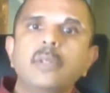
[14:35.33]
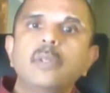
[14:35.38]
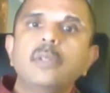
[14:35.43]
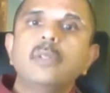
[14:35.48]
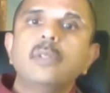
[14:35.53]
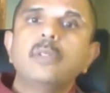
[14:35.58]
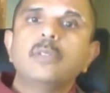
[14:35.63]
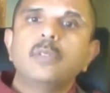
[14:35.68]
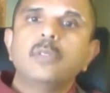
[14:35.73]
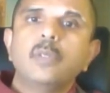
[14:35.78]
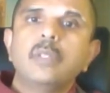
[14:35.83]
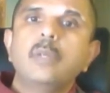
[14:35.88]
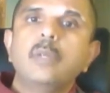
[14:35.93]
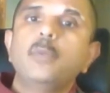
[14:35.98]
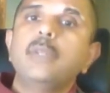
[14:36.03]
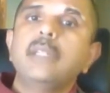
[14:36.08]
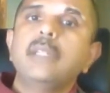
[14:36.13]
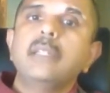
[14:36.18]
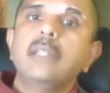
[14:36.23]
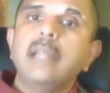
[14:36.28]
so that
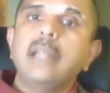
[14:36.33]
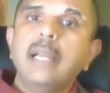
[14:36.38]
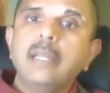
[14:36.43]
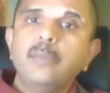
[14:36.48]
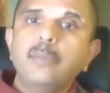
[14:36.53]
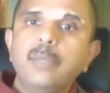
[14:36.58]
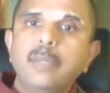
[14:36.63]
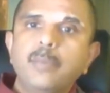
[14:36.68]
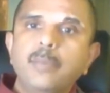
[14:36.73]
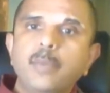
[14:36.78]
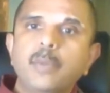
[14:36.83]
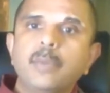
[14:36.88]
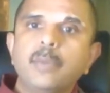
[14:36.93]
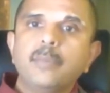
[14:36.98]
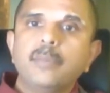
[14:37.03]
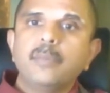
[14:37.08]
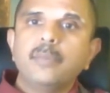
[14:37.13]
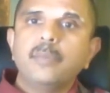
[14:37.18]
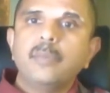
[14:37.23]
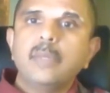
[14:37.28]
we can guide people
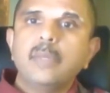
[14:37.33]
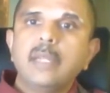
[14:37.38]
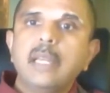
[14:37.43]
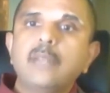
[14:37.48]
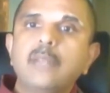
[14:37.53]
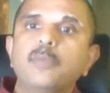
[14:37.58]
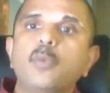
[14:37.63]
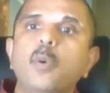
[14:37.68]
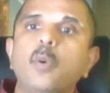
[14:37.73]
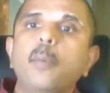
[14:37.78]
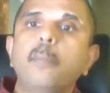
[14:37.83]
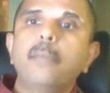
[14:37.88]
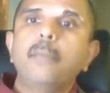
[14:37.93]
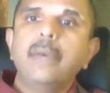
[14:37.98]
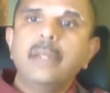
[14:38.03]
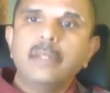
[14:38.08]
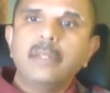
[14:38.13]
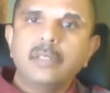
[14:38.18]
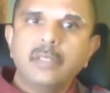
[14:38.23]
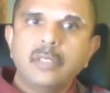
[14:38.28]
and form
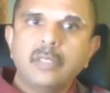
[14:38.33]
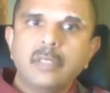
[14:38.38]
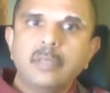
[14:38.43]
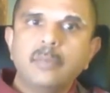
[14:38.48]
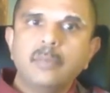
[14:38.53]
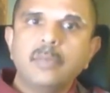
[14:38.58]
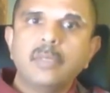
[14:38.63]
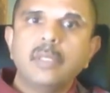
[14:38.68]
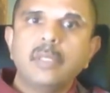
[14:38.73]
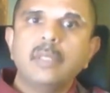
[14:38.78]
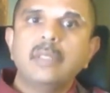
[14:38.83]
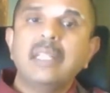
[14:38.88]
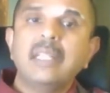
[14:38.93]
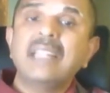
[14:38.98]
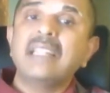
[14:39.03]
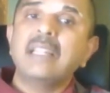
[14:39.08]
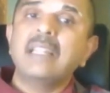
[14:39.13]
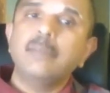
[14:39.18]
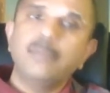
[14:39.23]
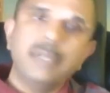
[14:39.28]
better systems that
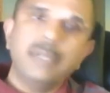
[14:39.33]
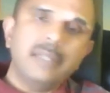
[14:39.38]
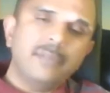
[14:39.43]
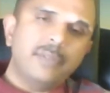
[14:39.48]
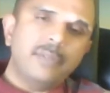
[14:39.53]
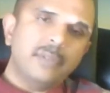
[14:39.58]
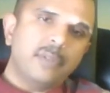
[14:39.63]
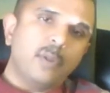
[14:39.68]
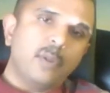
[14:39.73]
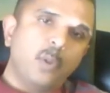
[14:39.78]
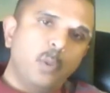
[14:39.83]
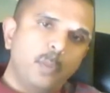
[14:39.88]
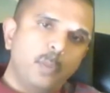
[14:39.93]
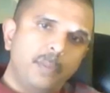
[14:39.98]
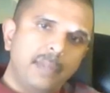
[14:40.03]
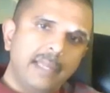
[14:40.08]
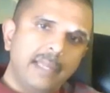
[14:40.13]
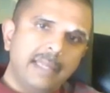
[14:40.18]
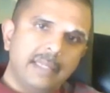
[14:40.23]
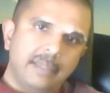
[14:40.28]
can benefit the whole
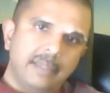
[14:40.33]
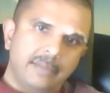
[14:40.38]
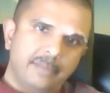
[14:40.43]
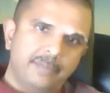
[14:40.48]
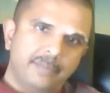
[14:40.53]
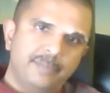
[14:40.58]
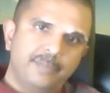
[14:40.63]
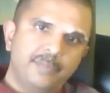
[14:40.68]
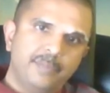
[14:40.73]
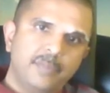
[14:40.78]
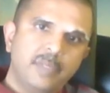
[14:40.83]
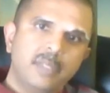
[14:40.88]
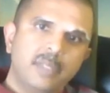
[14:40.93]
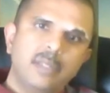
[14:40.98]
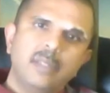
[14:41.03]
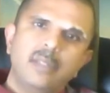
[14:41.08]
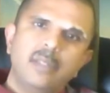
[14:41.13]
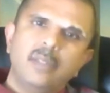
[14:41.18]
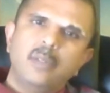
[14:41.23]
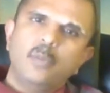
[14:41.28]
planet.
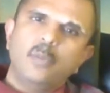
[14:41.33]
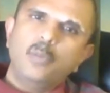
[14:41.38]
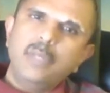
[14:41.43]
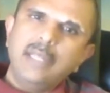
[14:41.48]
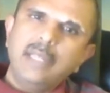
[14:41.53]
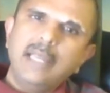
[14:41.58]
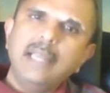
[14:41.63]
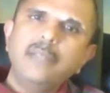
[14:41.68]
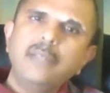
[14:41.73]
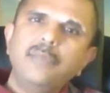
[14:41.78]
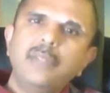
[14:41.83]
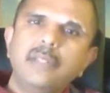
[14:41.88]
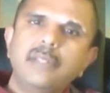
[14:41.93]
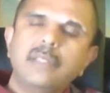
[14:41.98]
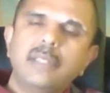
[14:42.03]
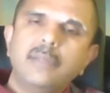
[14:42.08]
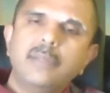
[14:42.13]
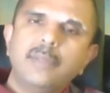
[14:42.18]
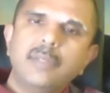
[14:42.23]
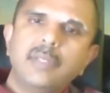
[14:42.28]
We can fix
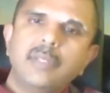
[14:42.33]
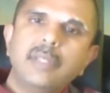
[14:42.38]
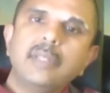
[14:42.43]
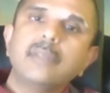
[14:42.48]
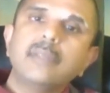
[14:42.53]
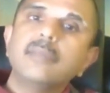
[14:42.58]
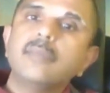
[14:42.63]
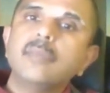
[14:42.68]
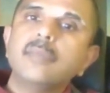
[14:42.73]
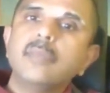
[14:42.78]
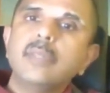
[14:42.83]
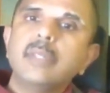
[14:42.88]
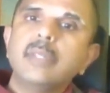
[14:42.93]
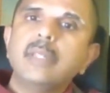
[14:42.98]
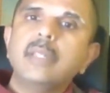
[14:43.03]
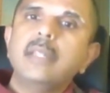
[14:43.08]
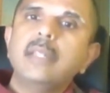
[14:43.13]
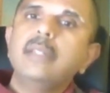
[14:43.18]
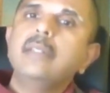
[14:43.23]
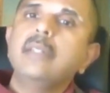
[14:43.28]
everything.
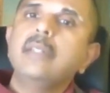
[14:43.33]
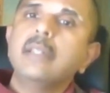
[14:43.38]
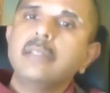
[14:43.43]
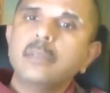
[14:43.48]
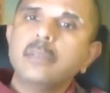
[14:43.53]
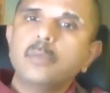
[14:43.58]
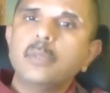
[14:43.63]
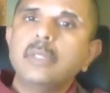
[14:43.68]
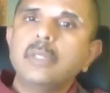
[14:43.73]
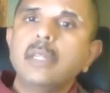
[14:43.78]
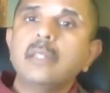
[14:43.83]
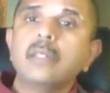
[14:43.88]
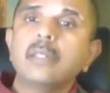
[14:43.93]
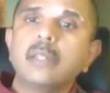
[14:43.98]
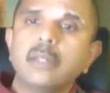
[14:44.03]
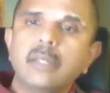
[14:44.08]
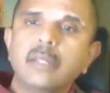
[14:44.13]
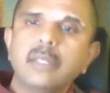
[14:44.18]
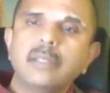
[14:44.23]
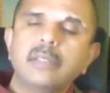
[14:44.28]
It doesn't run on
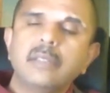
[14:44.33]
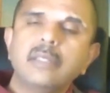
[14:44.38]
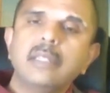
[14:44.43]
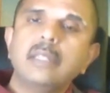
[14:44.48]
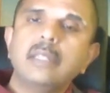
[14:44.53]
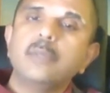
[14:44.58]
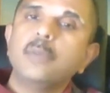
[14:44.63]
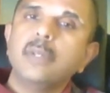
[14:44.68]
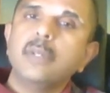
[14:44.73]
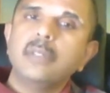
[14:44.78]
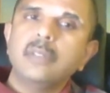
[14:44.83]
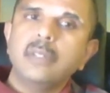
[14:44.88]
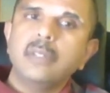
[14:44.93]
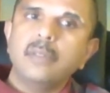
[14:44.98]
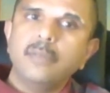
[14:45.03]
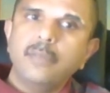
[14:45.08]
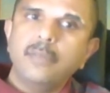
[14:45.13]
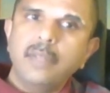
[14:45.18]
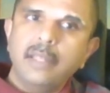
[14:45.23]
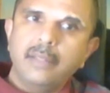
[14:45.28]
currency, it runs
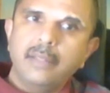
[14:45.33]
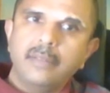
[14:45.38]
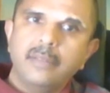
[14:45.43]
on faith.